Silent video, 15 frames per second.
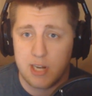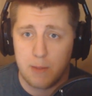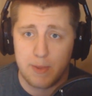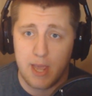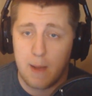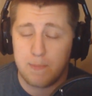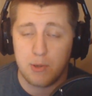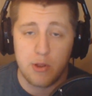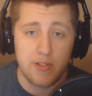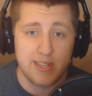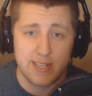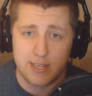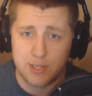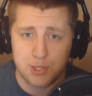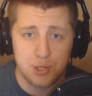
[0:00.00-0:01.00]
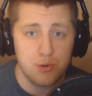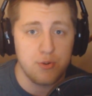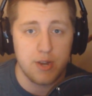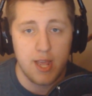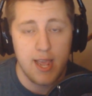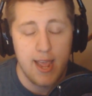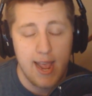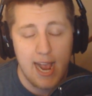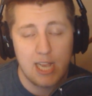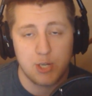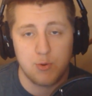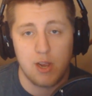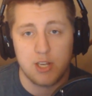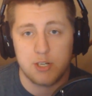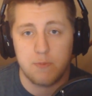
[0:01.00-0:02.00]
and I'll be uploading these as soon
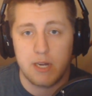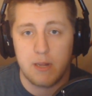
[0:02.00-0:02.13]
as Roster